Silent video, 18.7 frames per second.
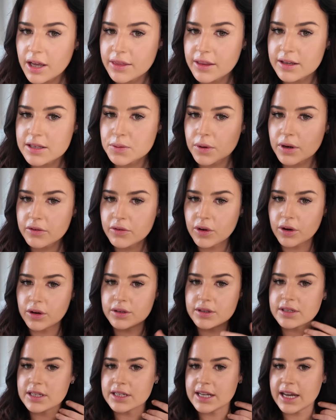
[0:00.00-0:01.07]
and that's what I've got
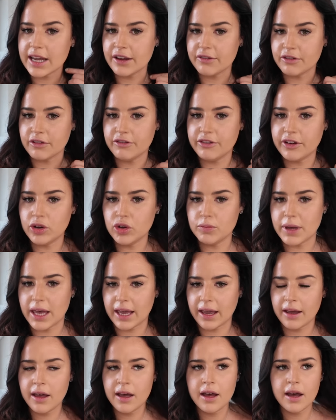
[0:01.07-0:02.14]
on today for
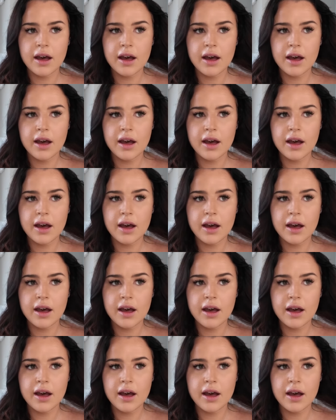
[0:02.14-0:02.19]
filming